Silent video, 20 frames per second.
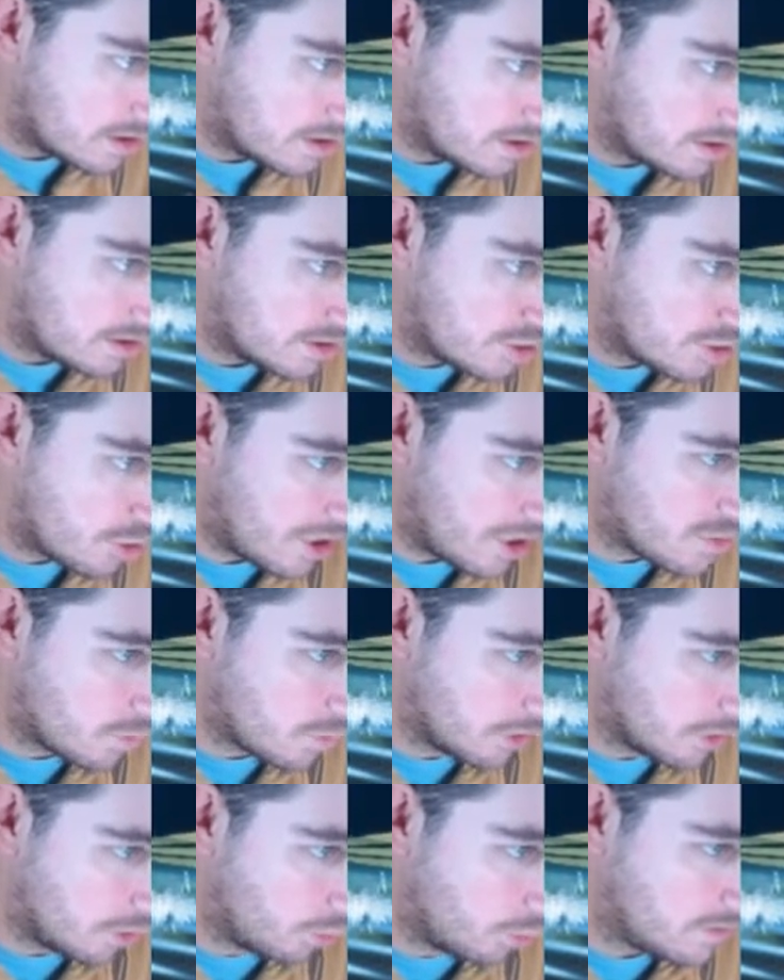Trades
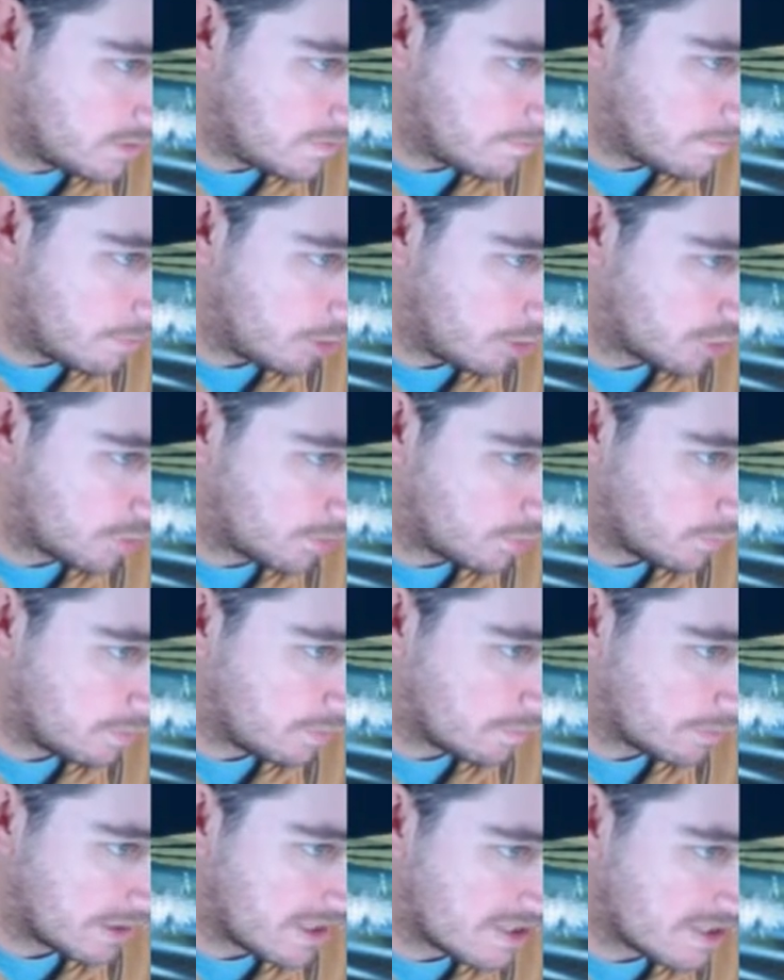will only be possible with
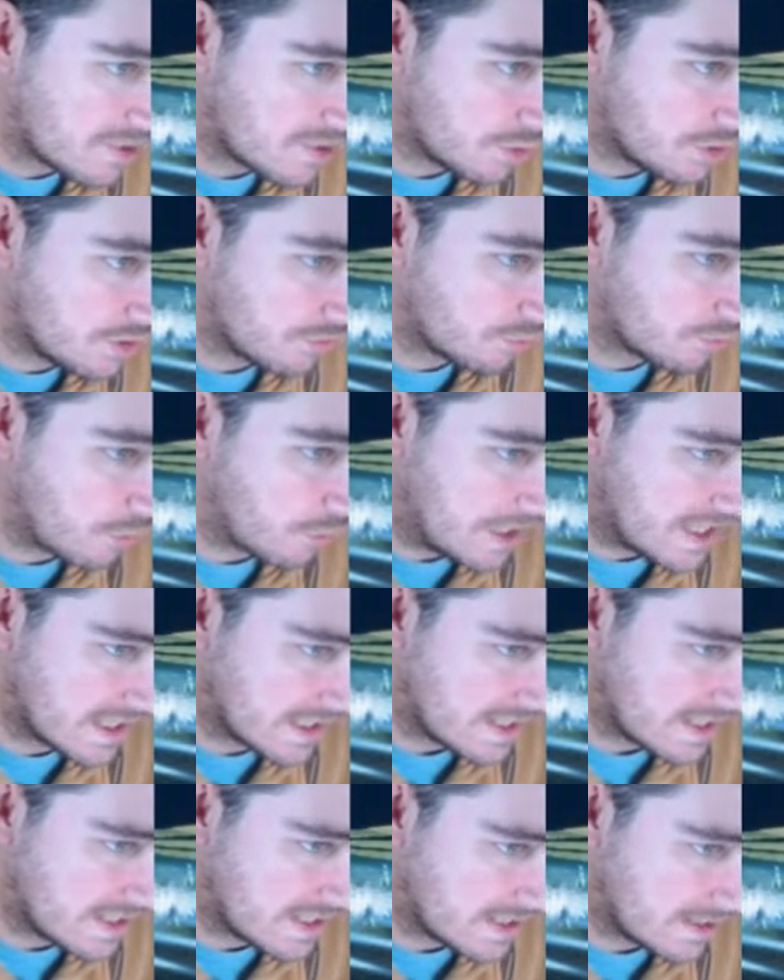players on your friends
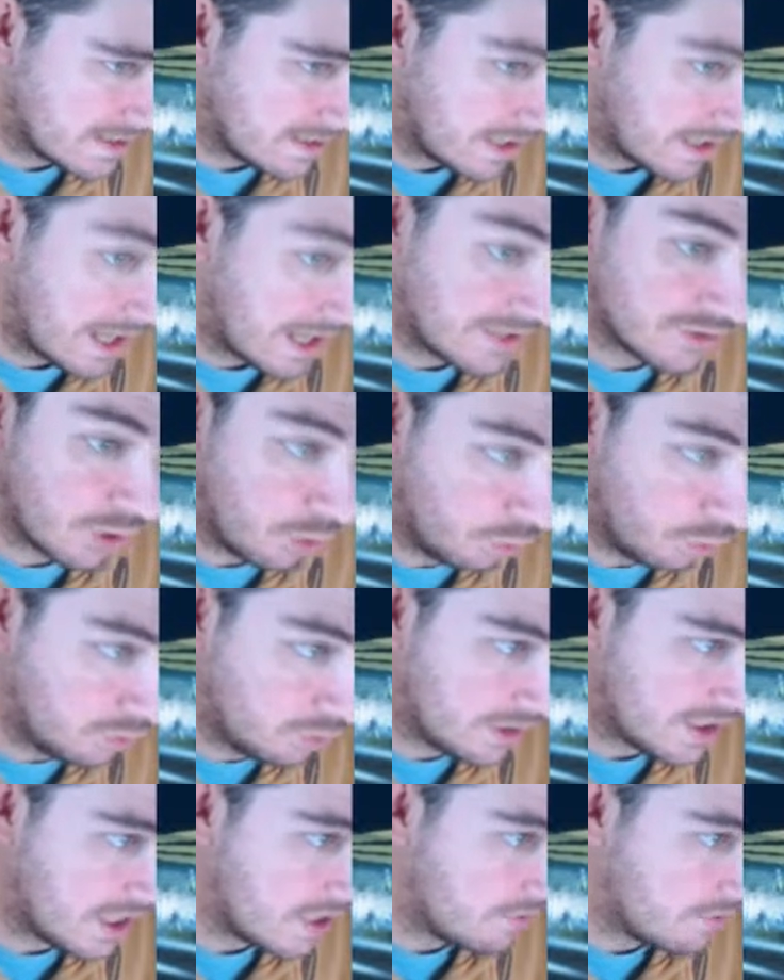list and
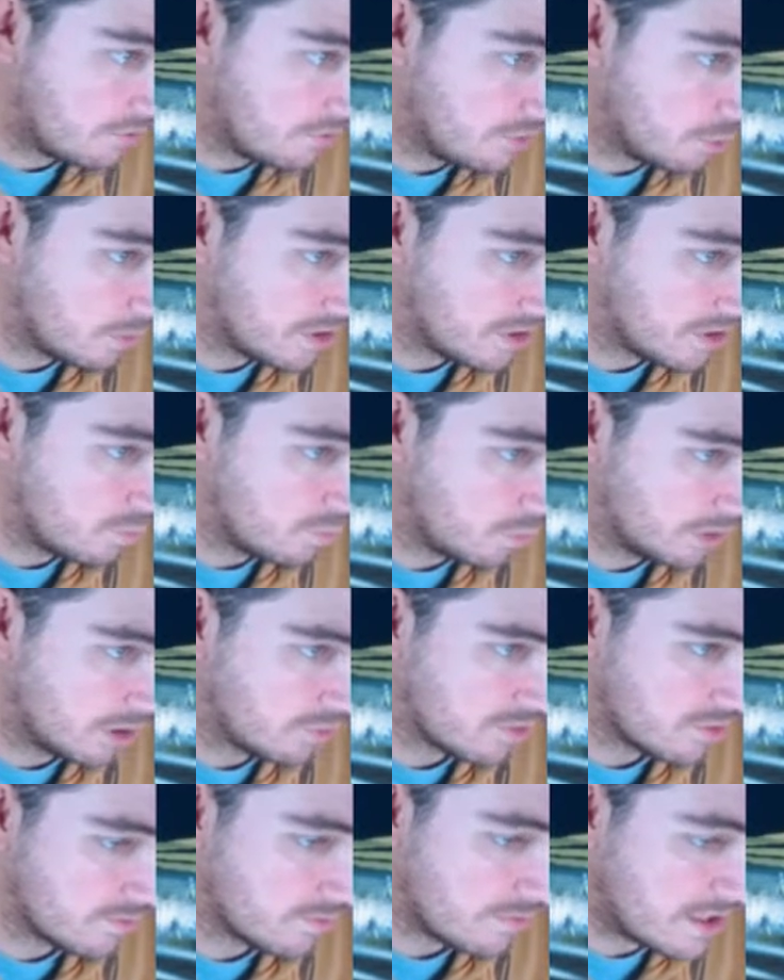only if you're within
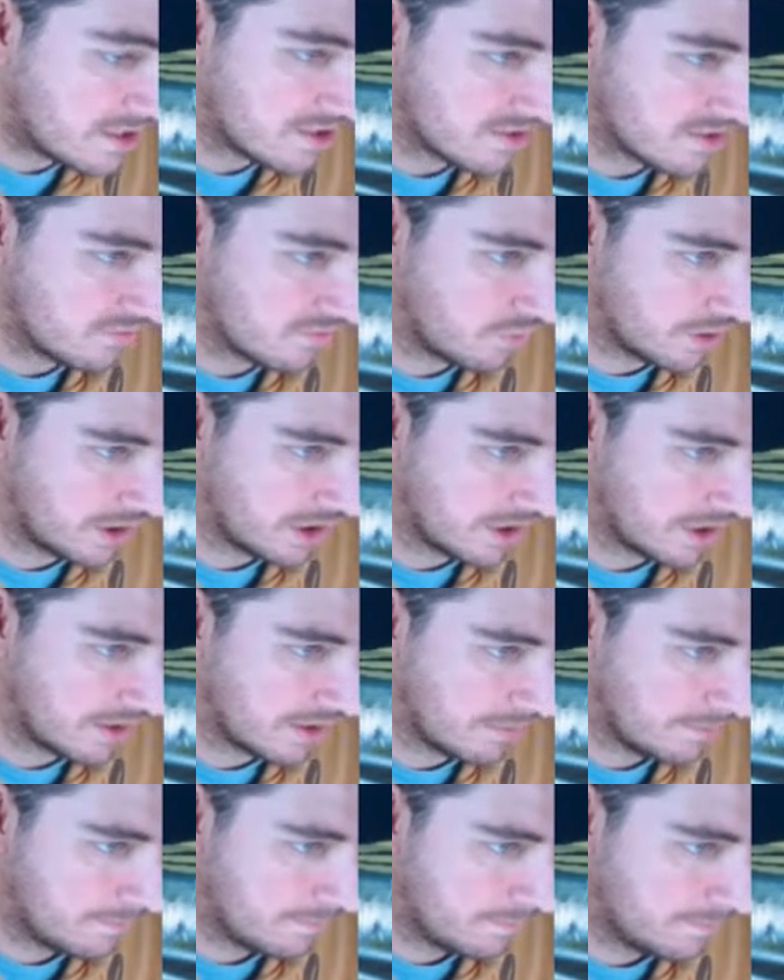100 meters of one another.
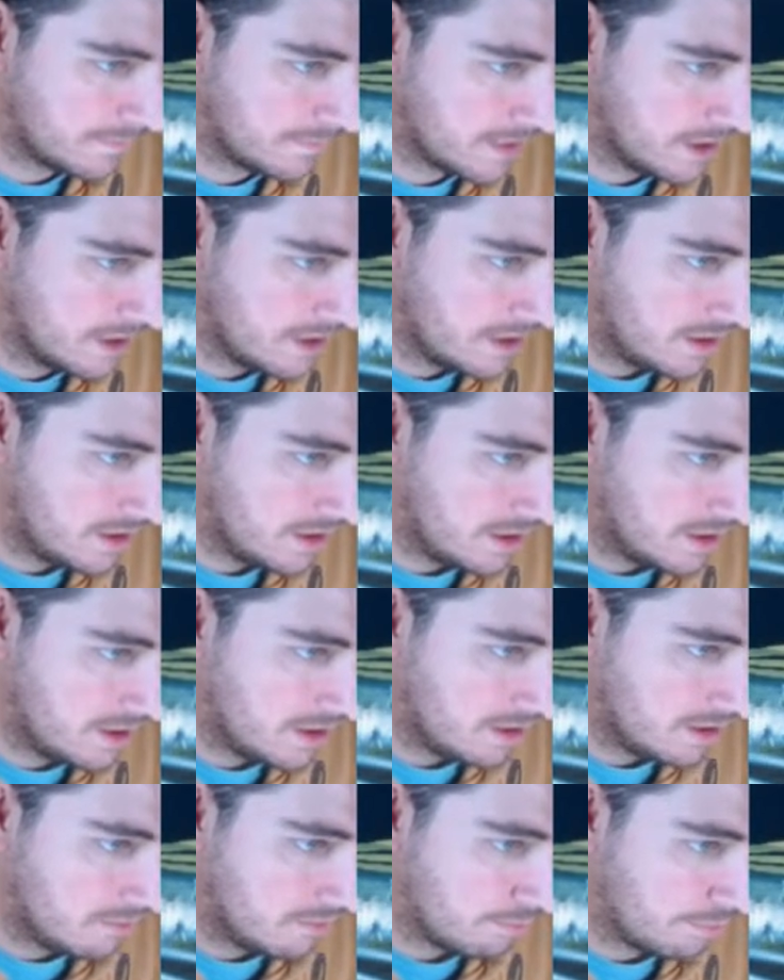
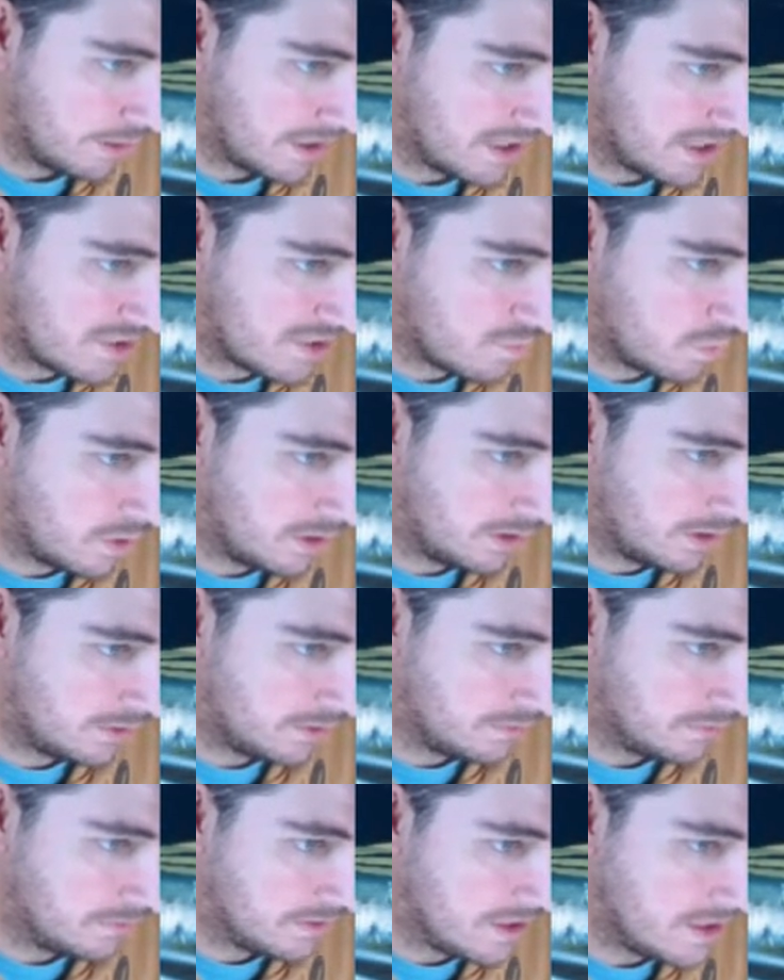Players will
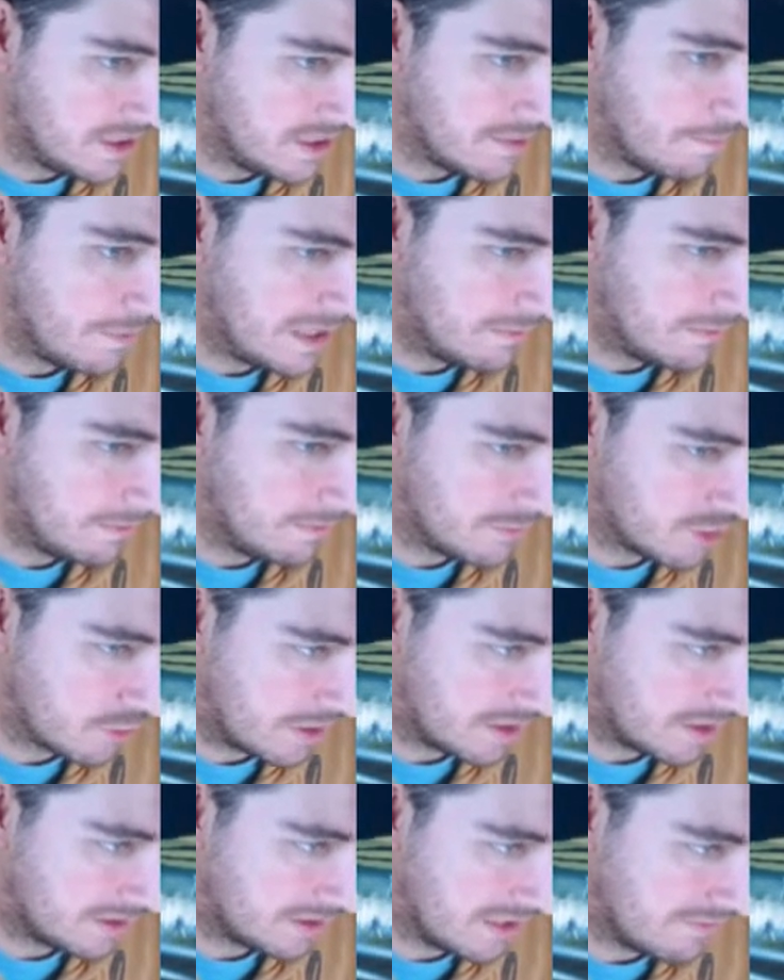need a minimum
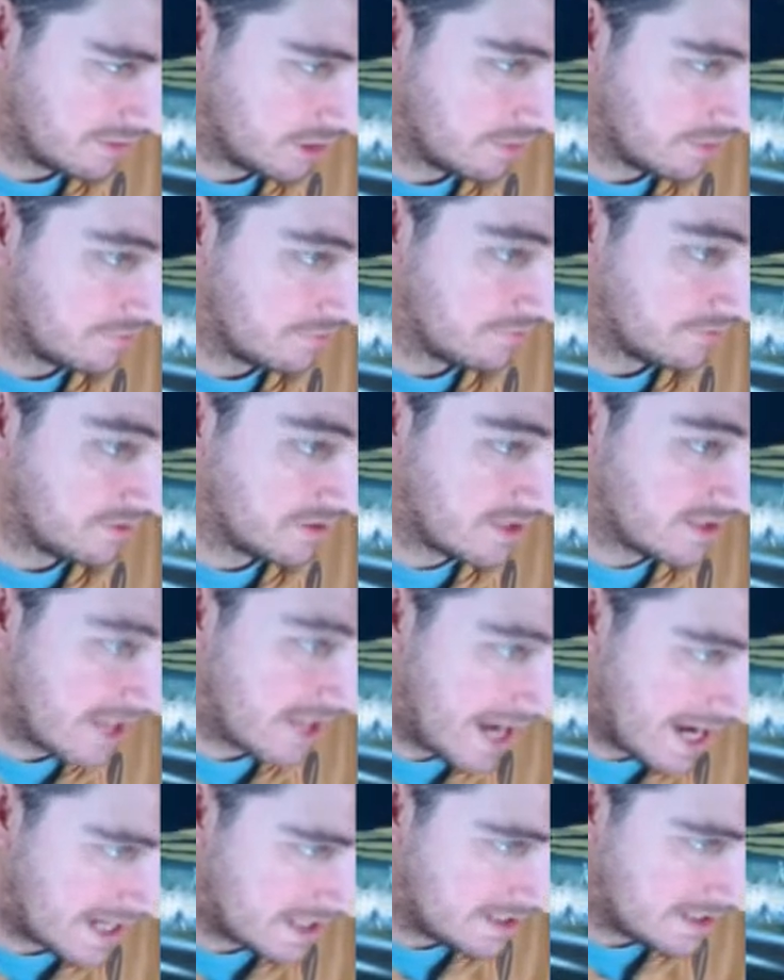trainer level of
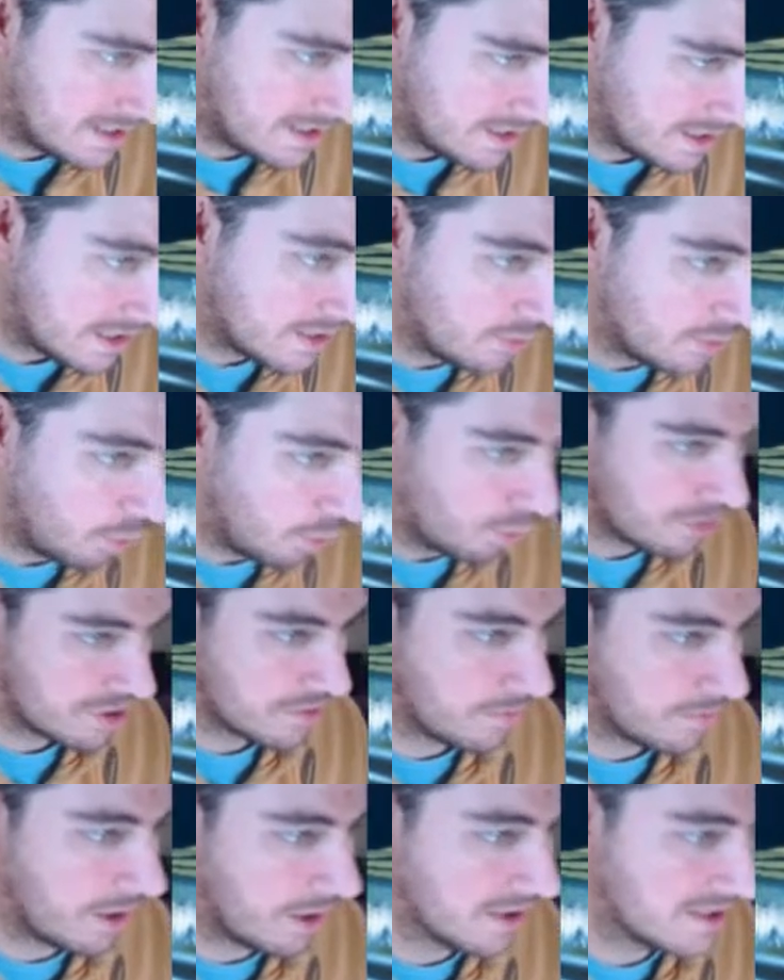10 in order to
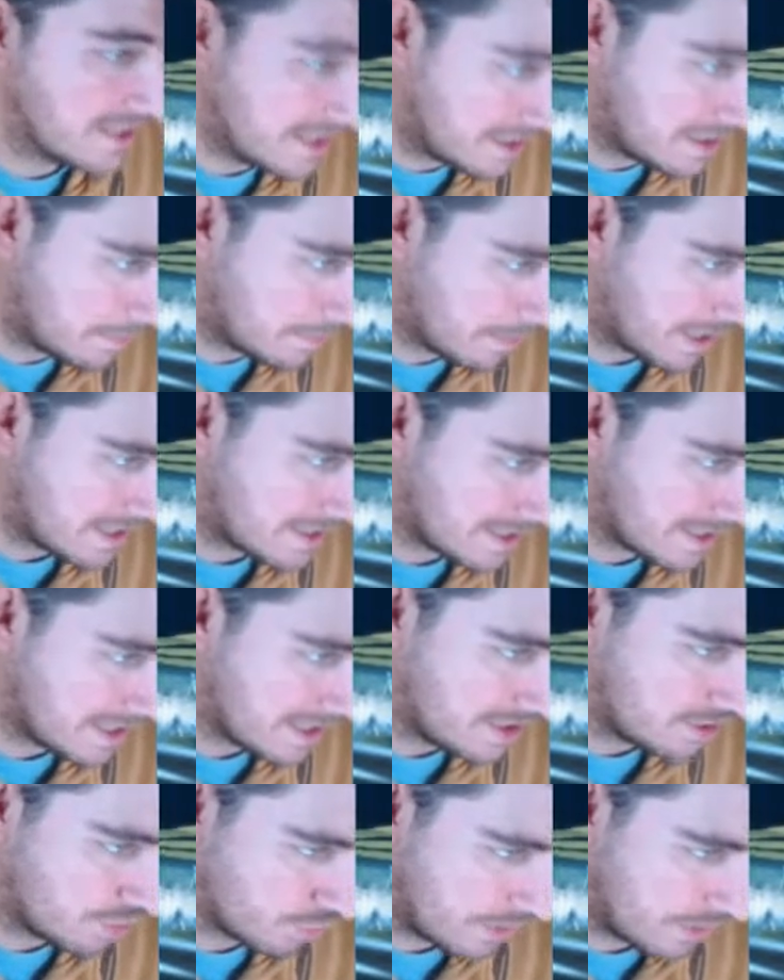participate
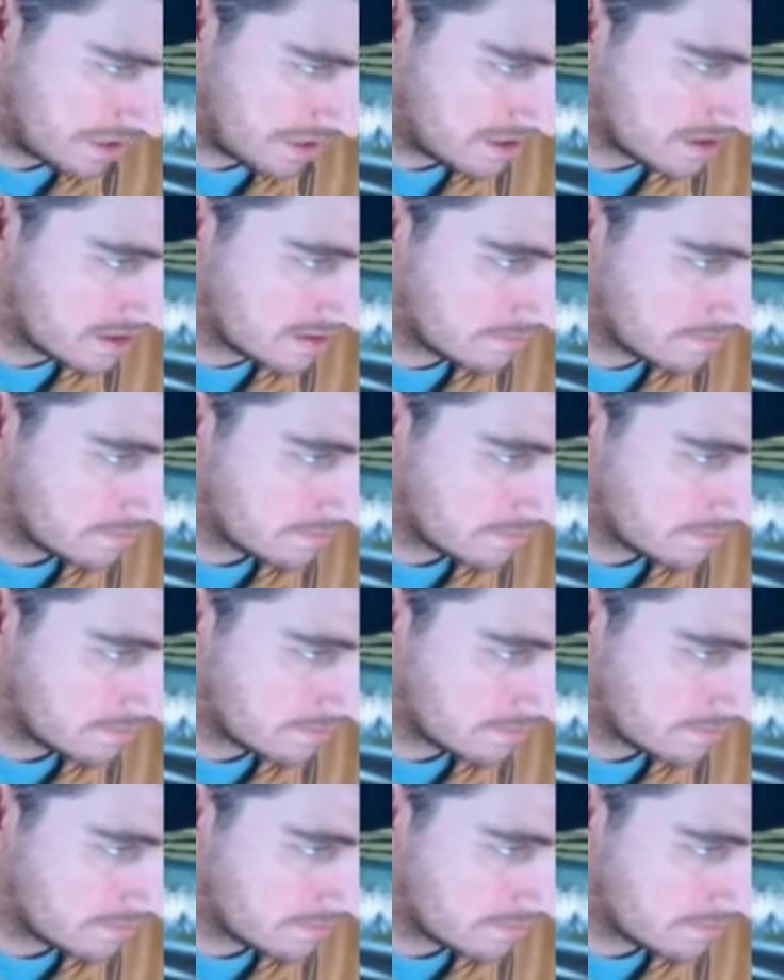in trades.